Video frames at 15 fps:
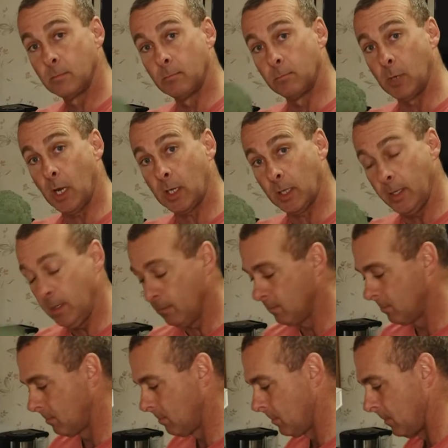broccoli
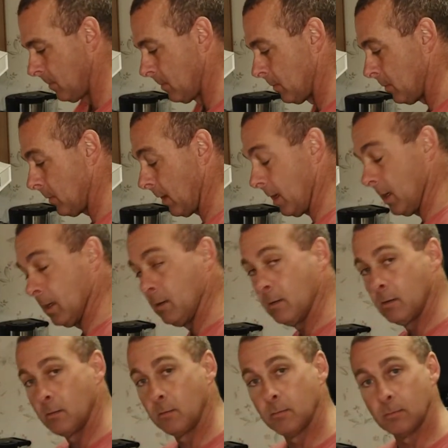and
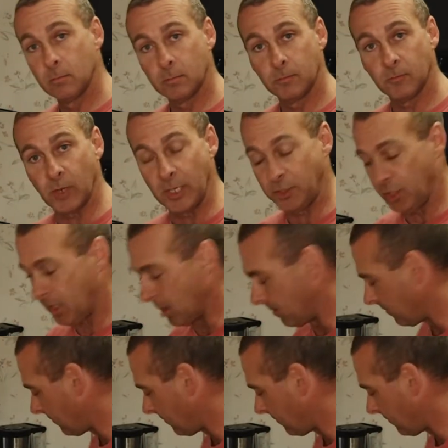fried chicken.